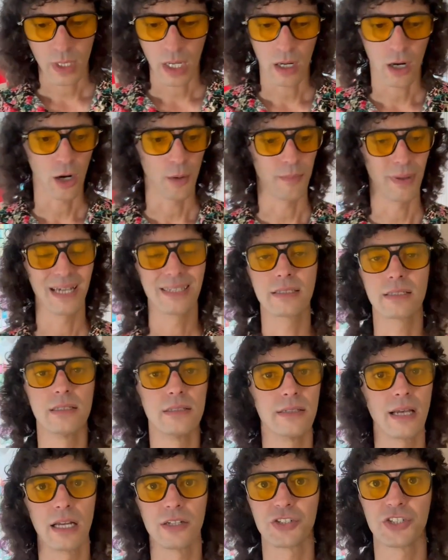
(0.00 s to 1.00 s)
our best
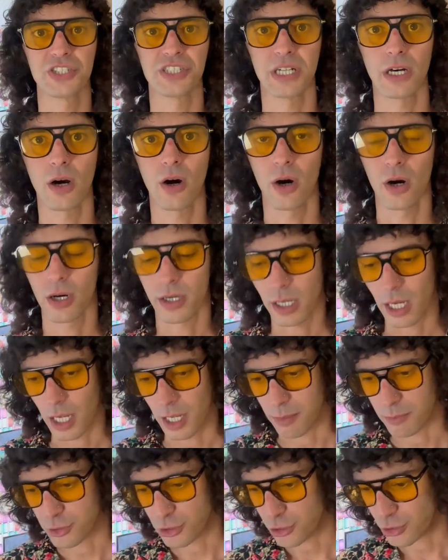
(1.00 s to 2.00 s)
intentions at heart.
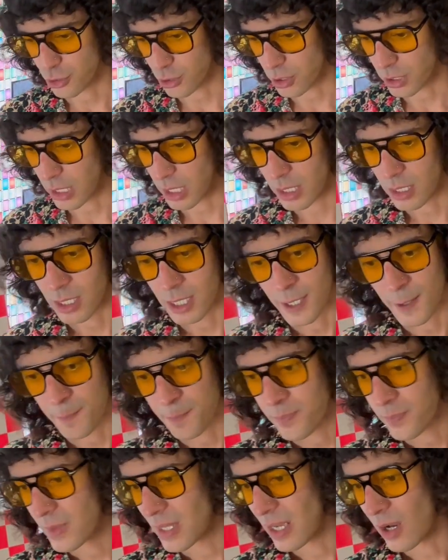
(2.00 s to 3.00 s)
I am sure that,
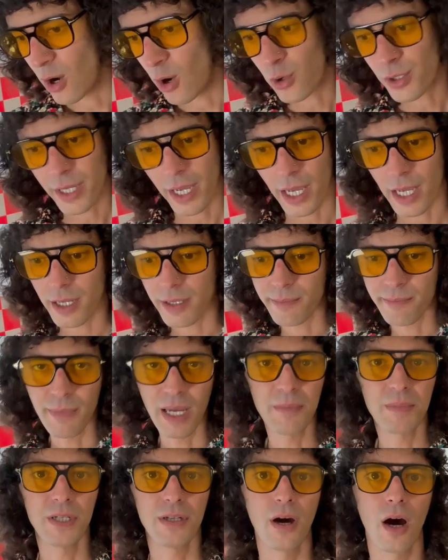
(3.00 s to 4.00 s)
okay,
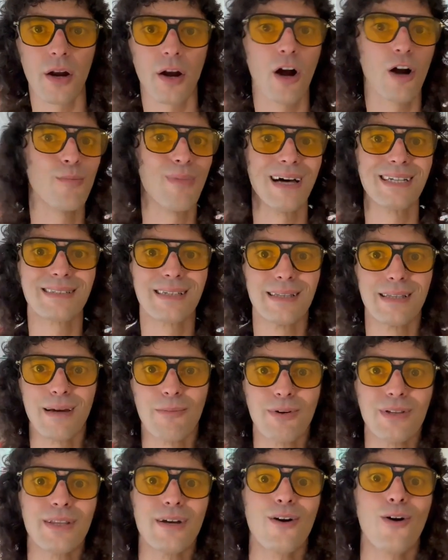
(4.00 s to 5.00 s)
maybe not our best
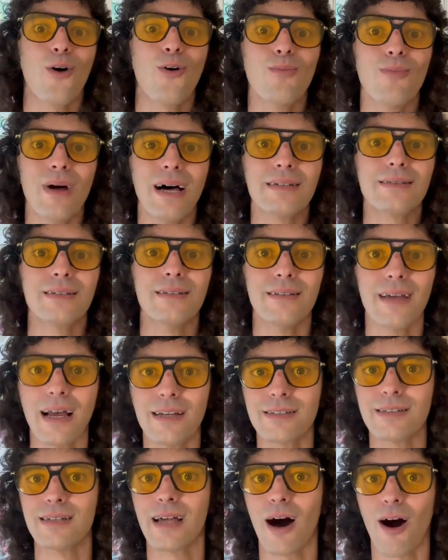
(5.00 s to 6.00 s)
intent, but their own best
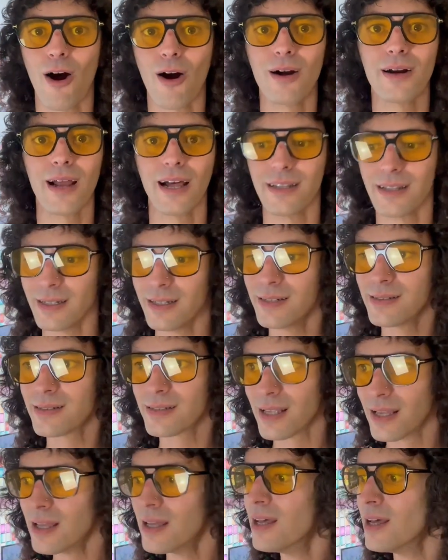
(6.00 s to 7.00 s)
intentions at heart at
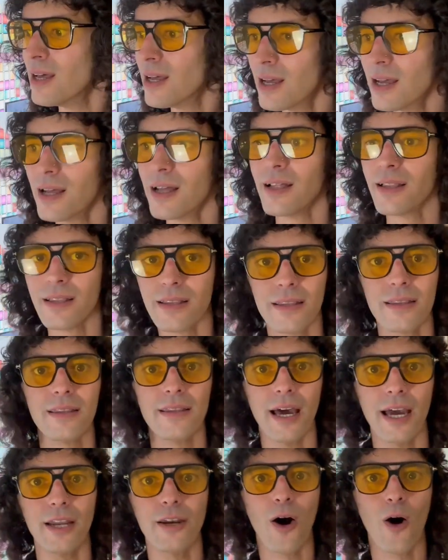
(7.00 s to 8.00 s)
least.
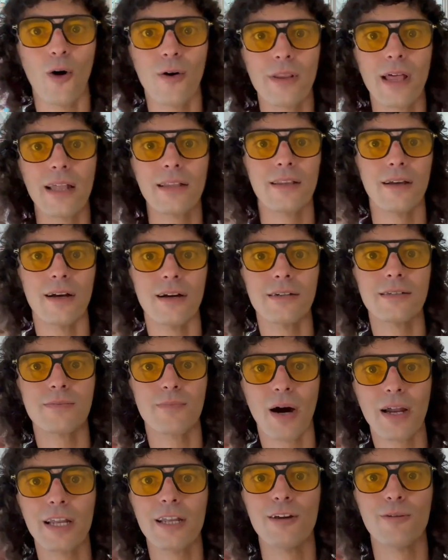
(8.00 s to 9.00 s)
They know that there's
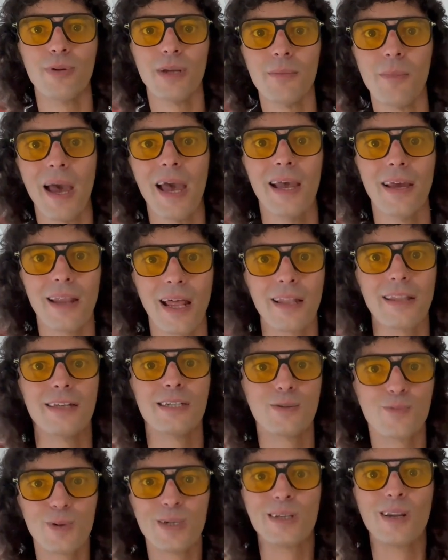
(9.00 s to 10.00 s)
money to be made. At
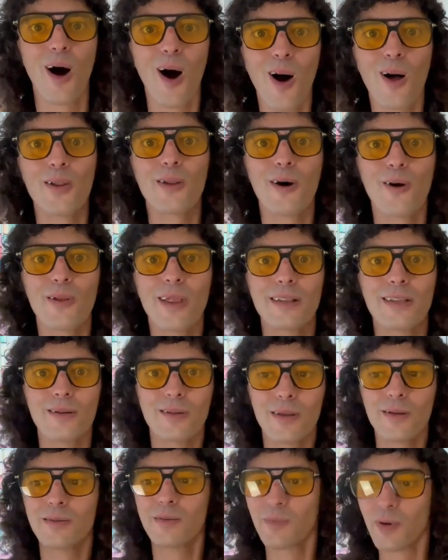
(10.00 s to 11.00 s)
least we can all know that the,
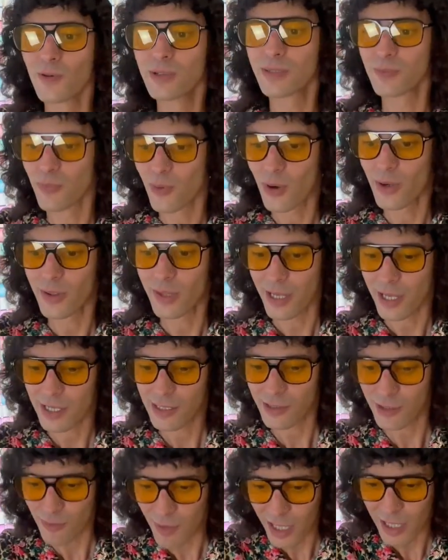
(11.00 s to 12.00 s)
the, the most important thing
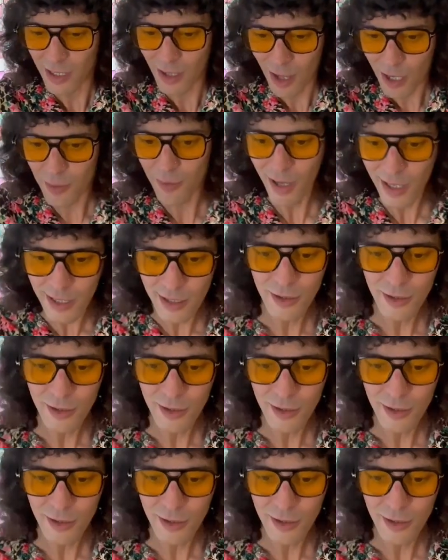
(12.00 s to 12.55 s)
is to make a lot of money,